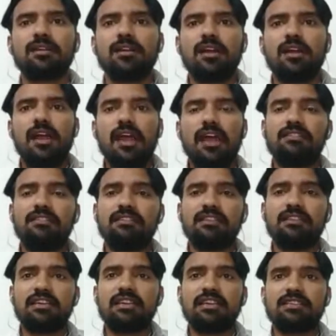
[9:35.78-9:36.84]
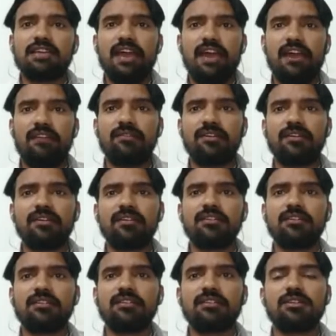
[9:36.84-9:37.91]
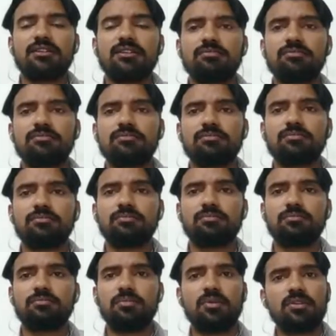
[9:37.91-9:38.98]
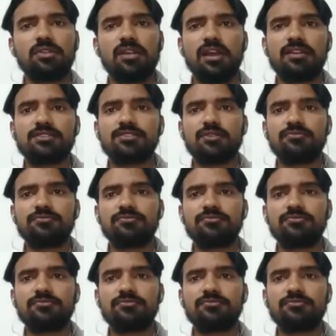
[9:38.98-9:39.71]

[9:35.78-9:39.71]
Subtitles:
everything is having both kinds of